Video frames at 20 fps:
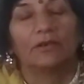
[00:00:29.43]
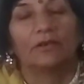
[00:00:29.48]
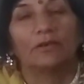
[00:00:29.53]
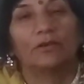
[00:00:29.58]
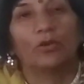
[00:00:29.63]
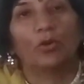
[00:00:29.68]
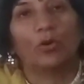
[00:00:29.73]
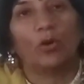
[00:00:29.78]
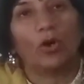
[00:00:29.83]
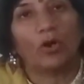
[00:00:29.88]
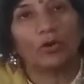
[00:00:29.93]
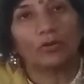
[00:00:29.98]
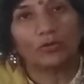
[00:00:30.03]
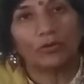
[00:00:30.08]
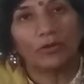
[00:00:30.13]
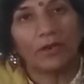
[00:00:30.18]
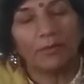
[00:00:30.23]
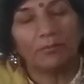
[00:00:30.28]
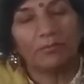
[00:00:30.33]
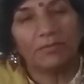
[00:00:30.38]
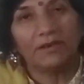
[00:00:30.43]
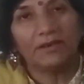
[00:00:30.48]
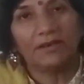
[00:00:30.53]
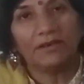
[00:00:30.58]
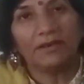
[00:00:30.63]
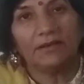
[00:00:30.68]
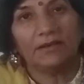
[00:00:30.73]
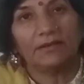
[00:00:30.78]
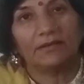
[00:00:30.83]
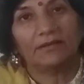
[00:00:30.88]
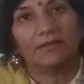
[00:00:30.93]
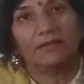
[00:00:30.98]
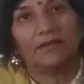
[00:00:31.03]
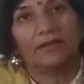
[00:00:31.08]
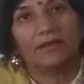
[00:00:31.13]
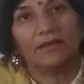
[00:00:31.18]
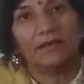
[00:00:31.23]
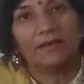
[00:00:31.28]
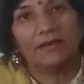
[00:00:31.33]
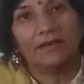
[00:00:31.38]
Now, autogamy
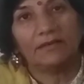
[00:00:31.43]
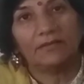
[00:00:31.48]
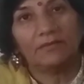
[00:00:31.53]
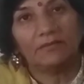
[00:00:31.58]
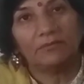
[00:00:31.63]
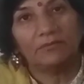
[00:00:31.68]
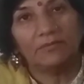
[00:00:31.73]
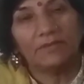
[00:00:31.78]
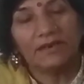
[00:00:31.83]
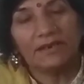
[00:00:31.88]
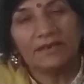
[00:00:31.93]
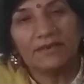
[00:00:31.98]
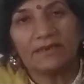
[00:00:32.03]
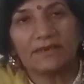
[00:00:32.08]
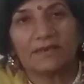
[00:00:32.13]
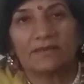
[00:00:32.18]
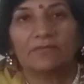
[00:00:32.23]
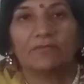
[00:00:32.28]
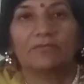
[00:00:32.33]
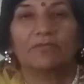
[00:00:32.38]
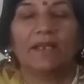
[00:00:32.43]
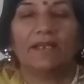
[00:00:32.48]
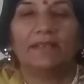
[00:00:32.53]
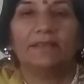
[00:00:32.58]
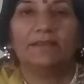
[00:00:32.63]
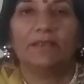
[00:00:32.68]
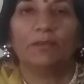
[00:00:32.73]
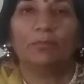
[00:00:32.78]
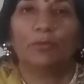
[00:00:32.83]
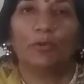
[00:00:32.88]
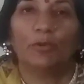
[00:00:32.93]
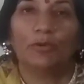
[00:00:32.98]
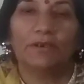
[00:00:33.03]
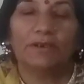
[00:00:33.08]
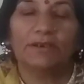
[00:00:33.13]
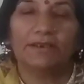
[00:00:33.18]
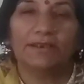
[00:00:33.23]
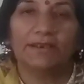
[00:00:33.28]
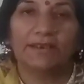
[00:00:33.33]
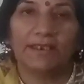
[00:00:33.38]
means when the
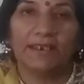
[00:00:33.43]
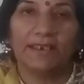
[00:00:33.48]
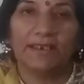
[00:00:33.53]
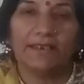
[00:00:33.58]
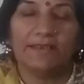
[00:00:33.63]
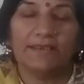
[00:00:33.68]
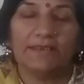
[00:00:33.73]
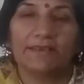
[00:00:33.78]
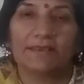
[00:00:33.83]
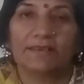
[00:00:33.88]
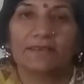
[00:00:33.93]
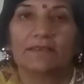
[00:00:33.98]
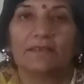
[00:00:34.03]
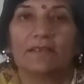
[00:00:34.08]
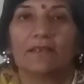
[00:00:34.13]
pollen grains